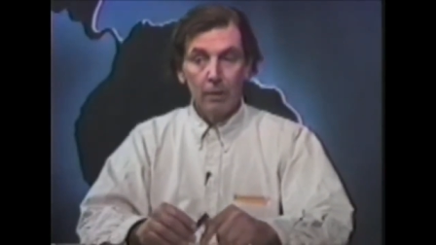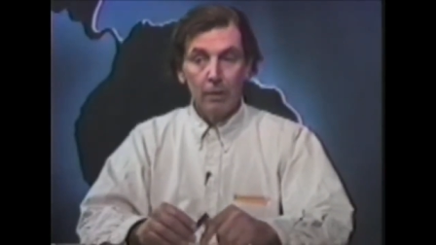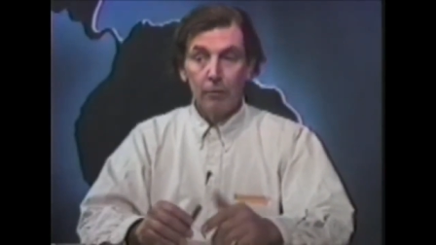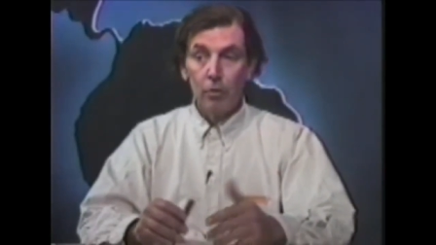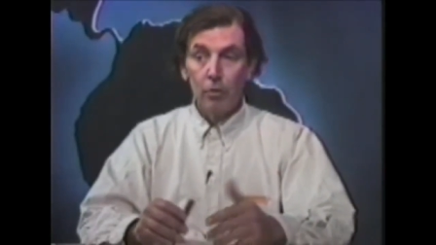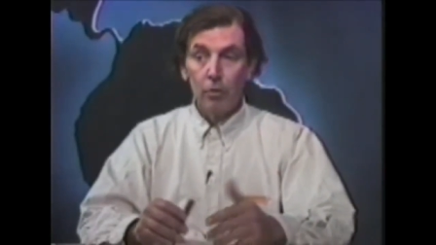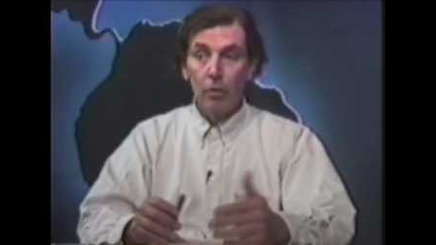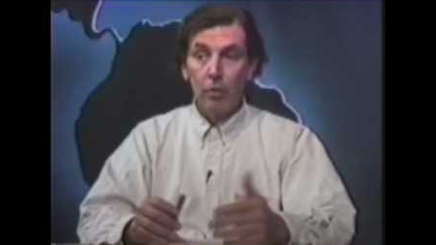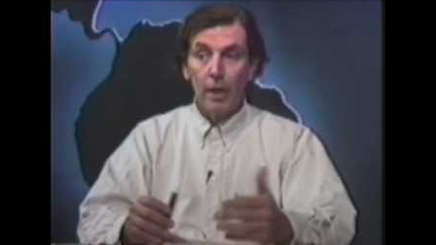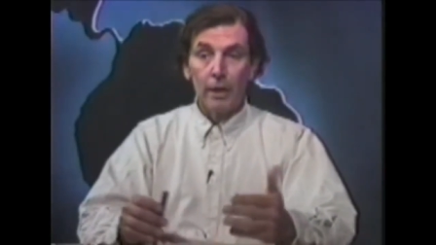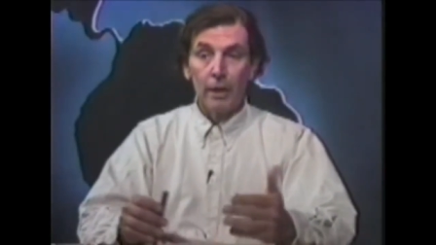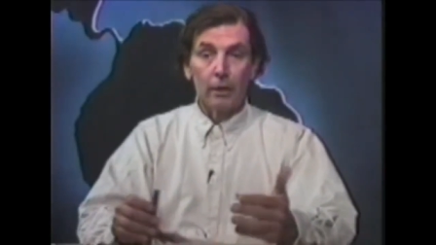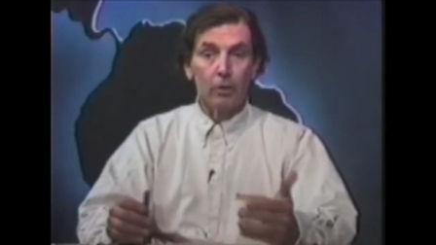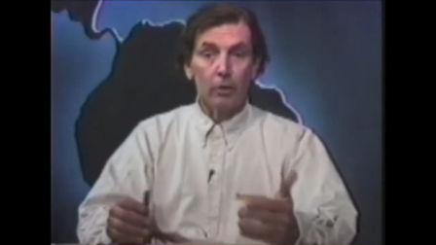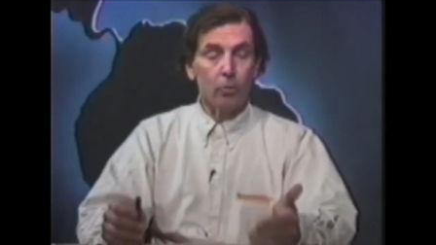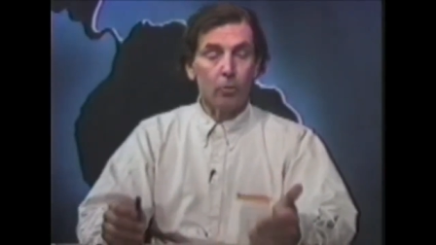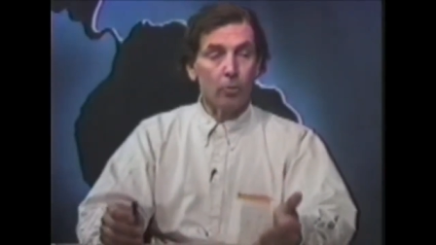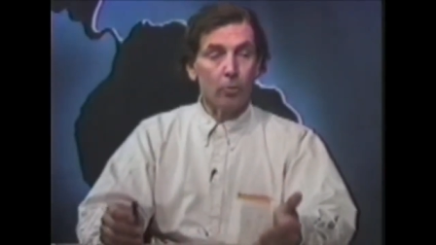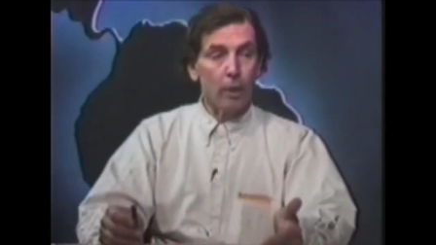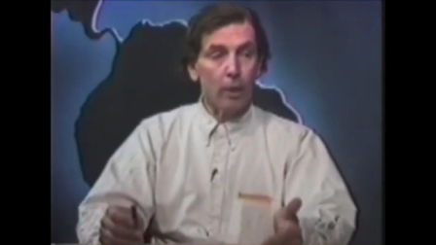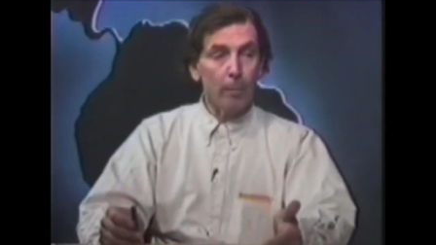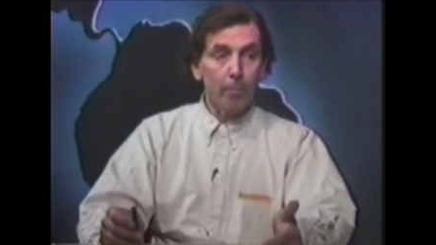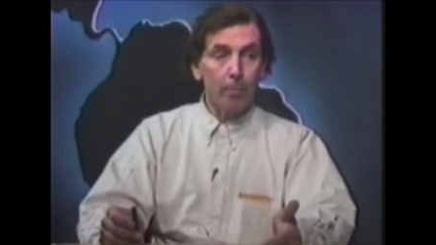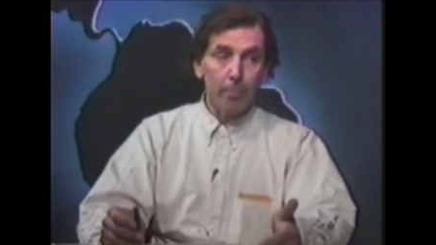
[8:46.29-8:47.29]
If you had a
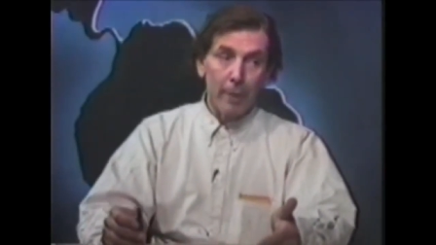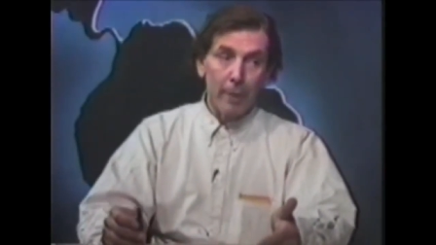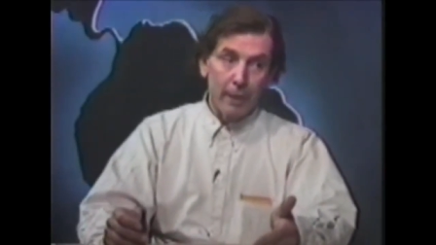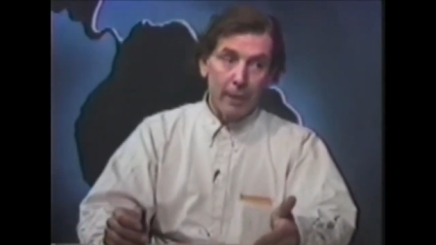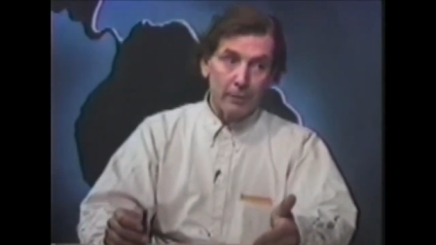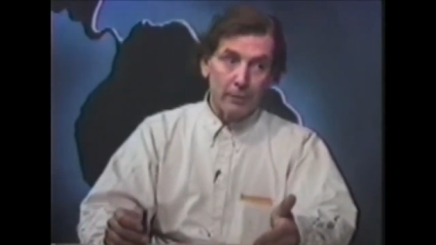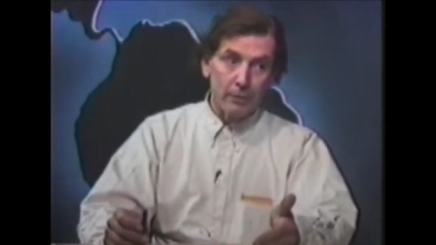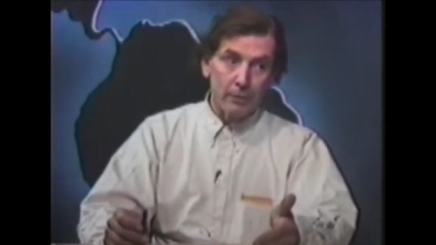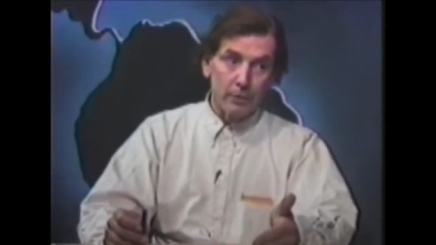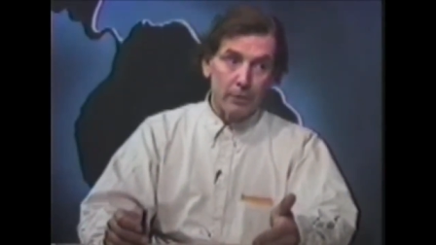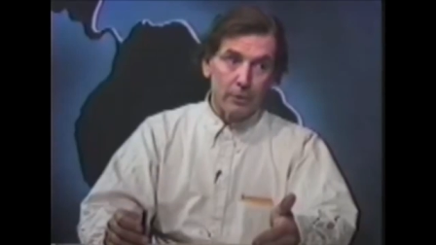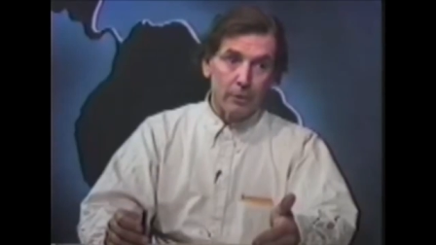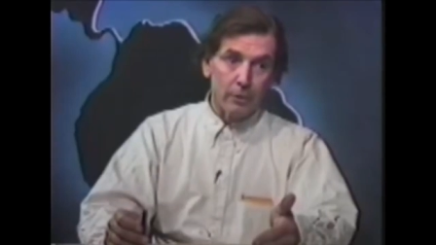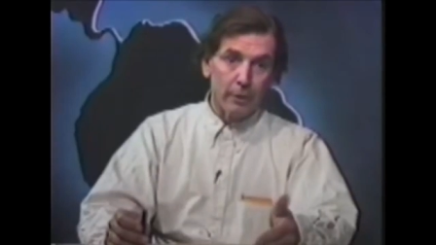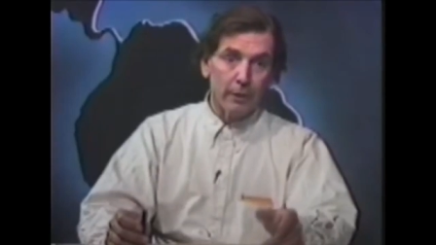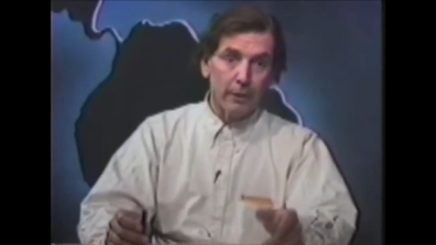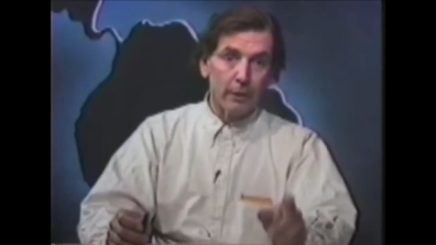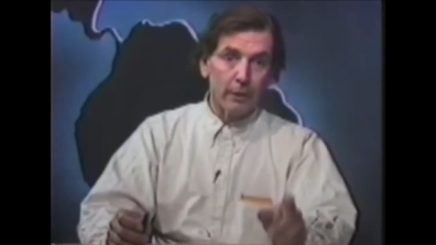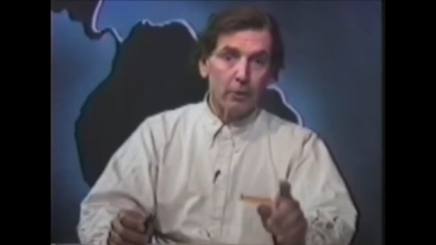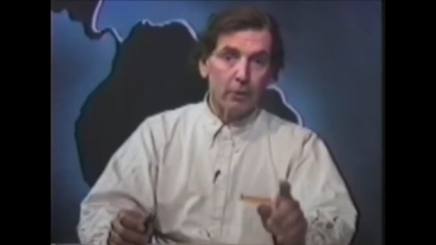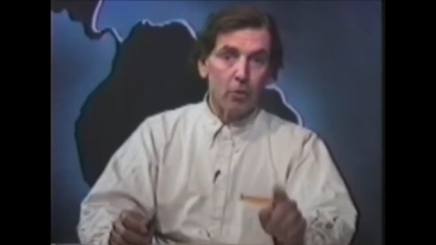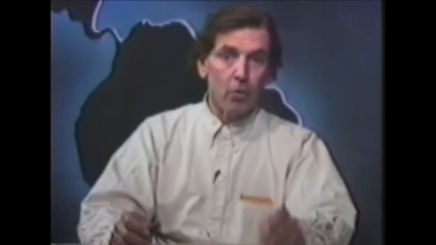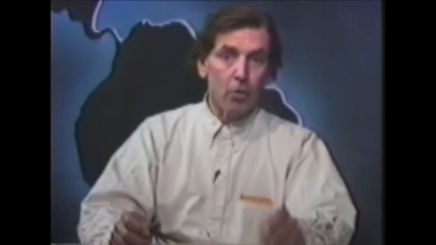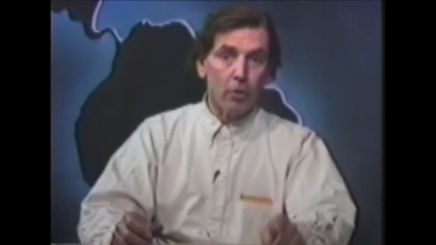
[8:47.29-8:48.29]
corrupt master,
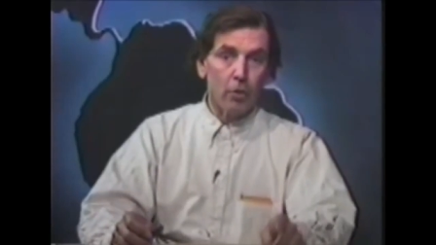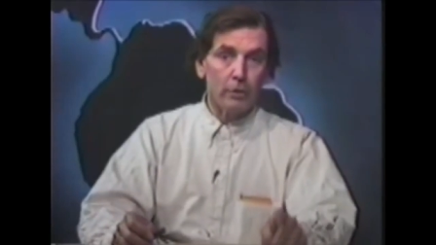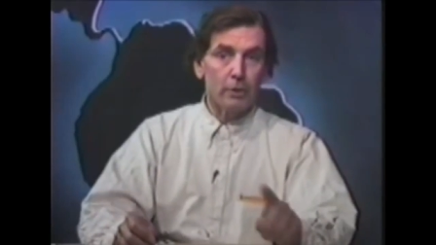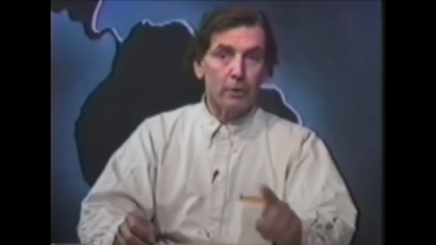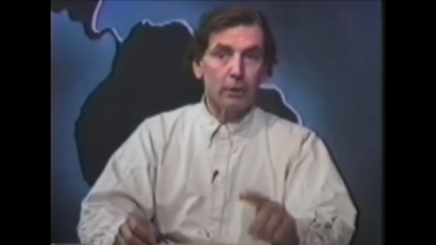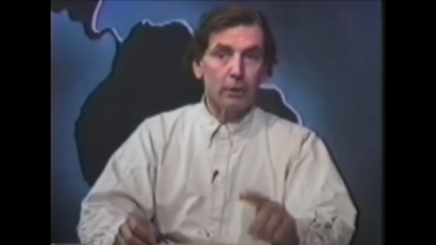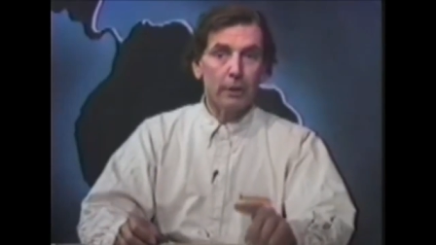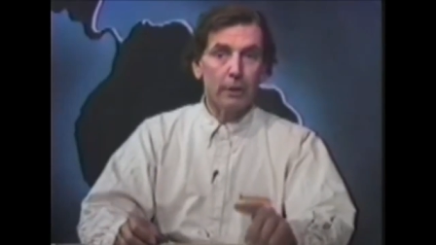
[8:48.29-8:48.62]
and the courts